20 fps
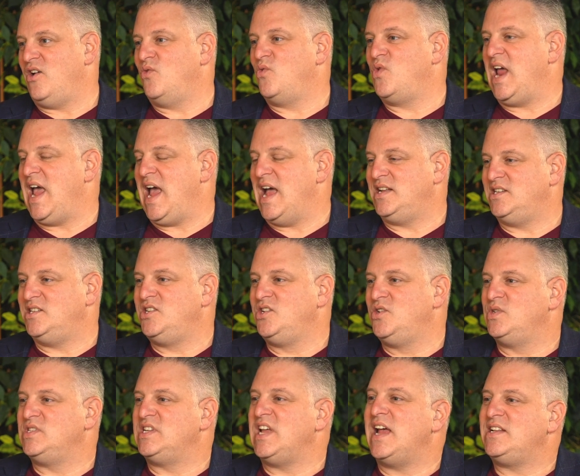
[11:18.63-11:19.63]
And what I had to
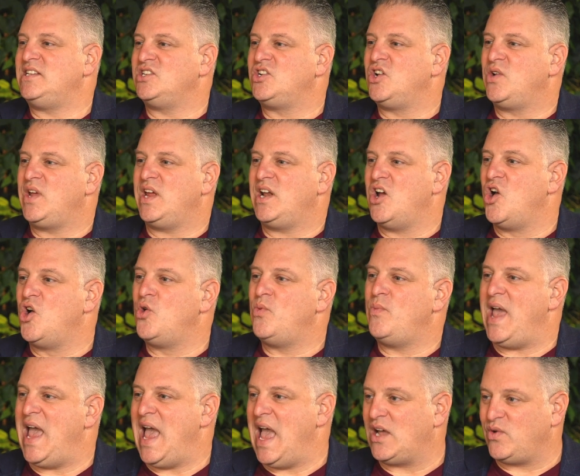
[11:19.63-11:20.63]
do was I had to go get a home
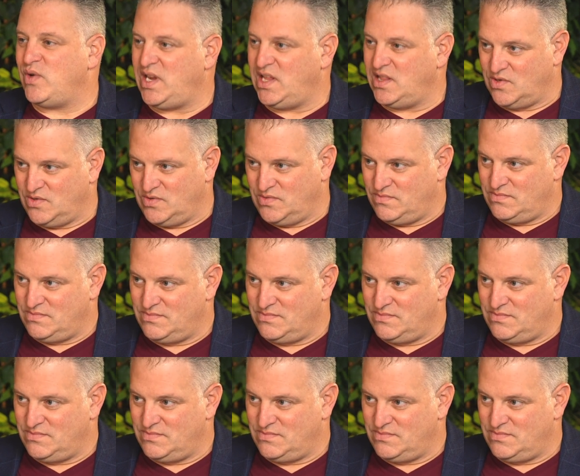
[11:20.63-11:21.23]
equity loan.